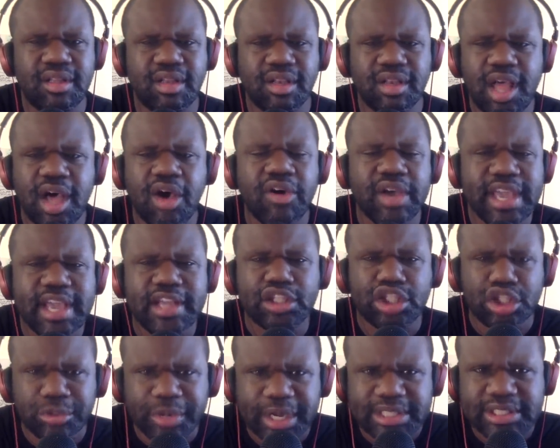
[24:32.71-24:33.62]
Low
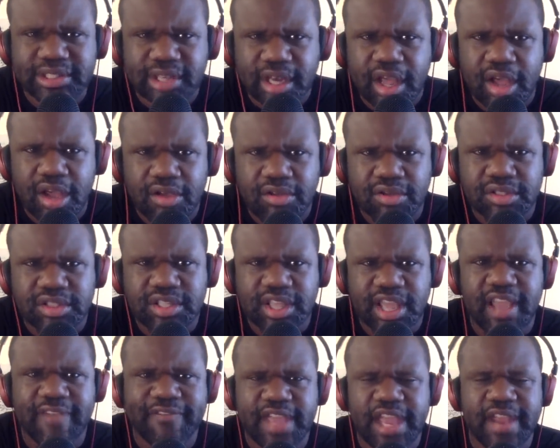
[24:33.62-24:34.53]
interest loans.
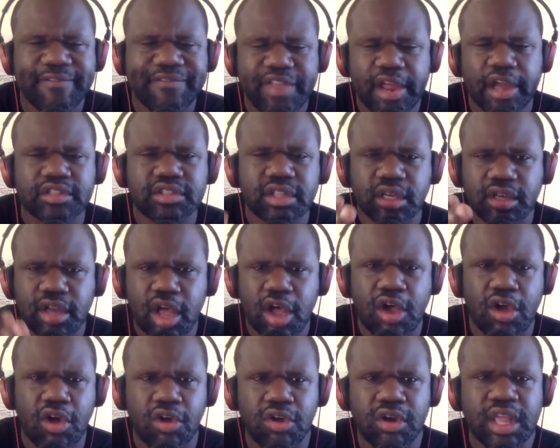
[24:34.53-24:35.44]
If if there's a
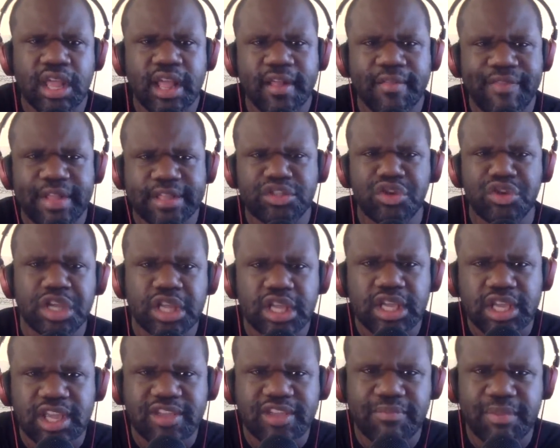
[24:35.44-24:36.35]
loan that you
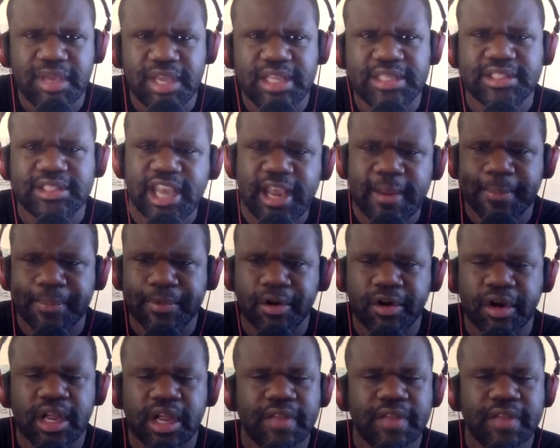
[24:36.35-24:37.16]
can give me cheaper